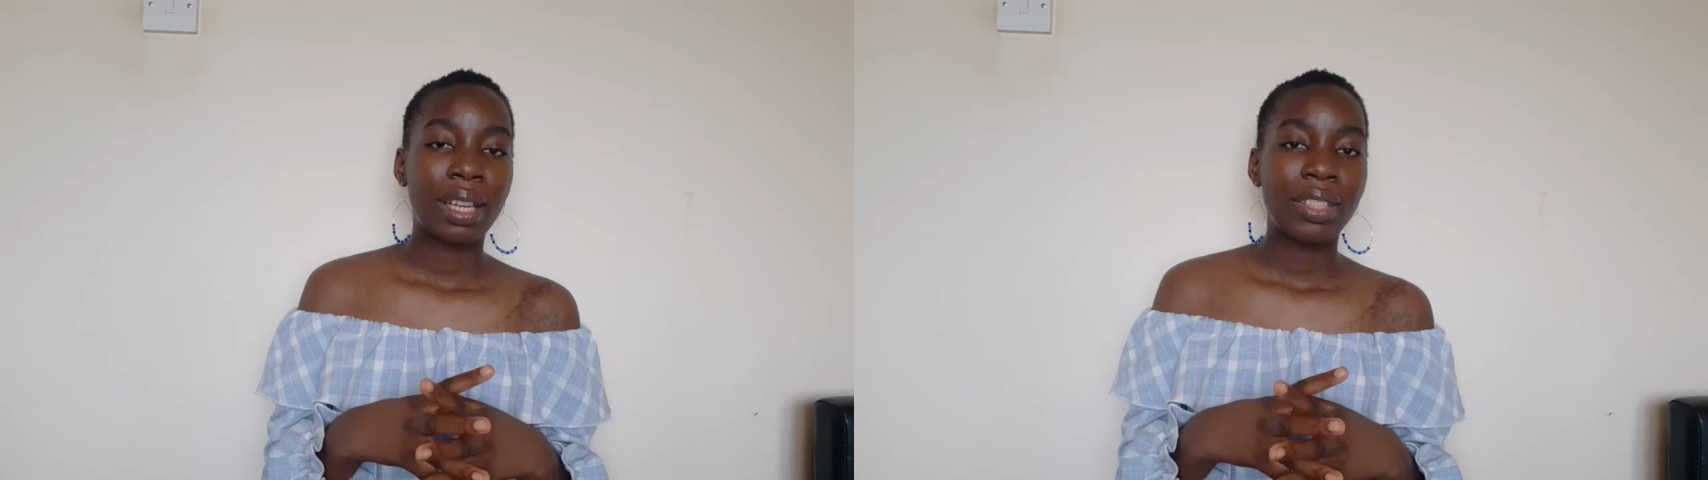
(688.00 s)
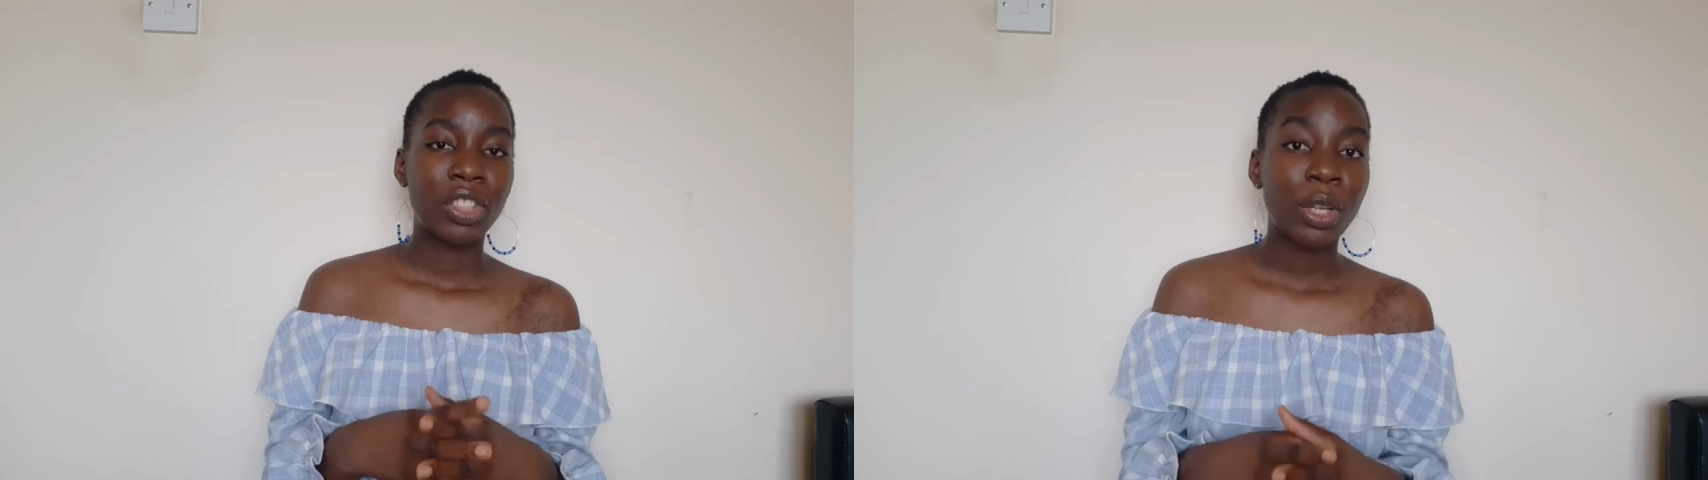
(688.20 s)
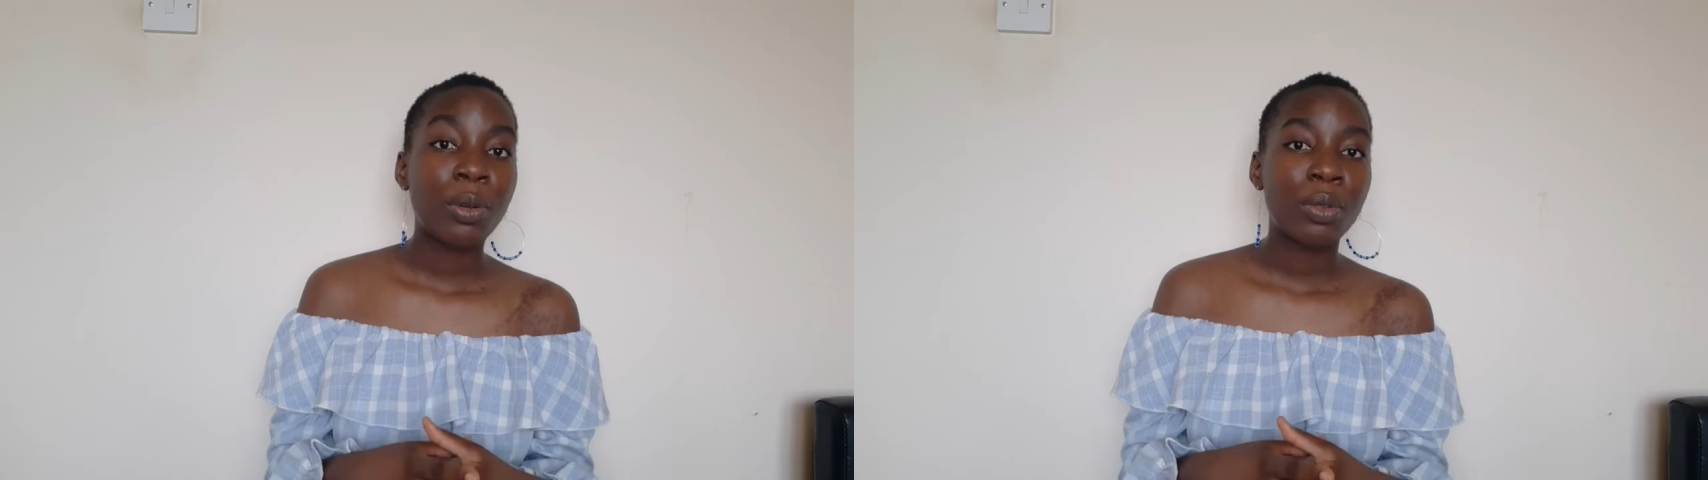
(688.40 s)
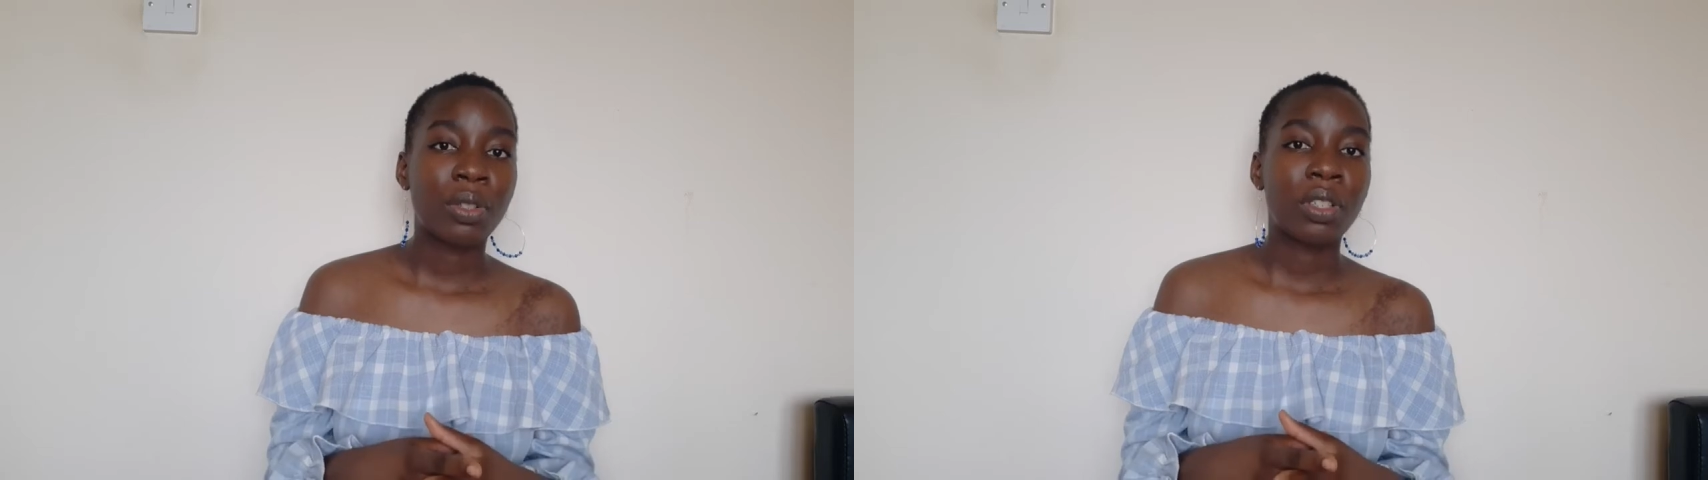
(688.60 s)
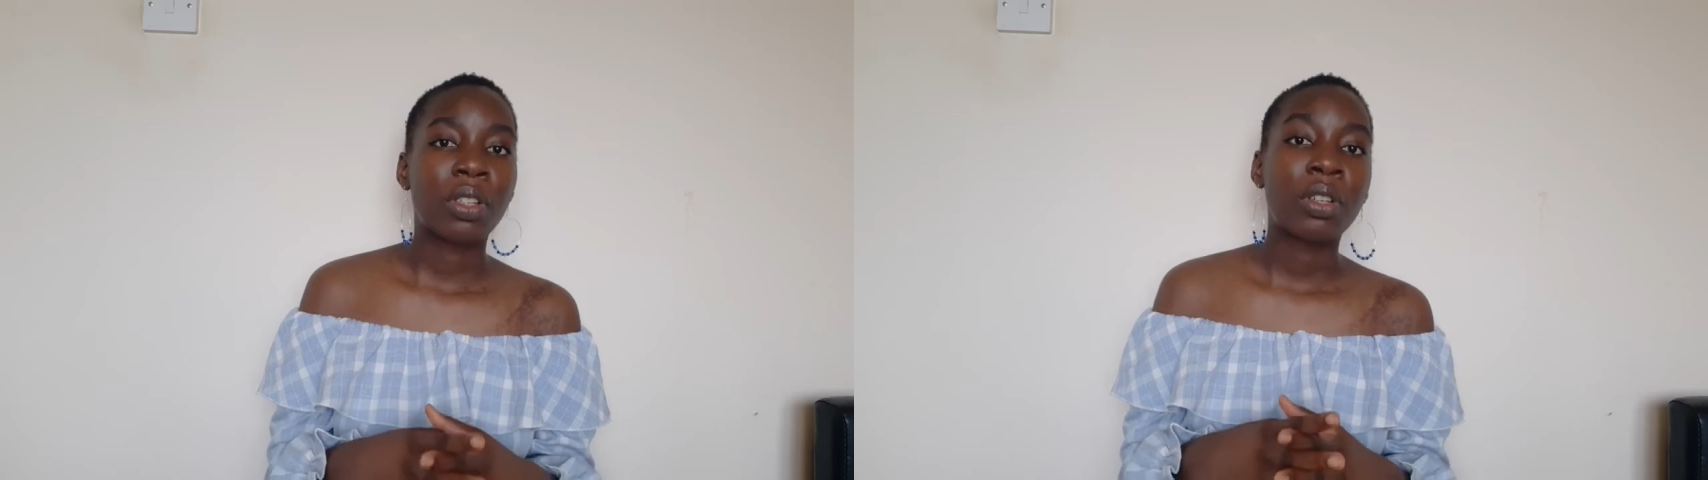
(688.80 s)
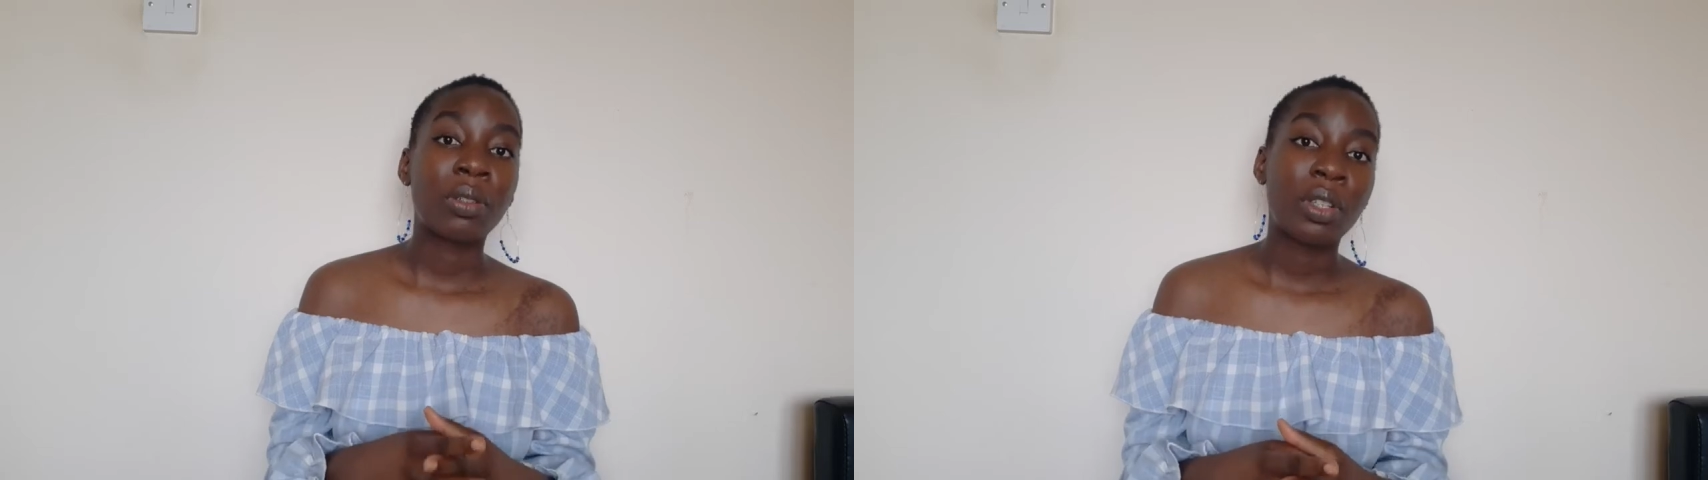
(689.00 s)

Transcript: children who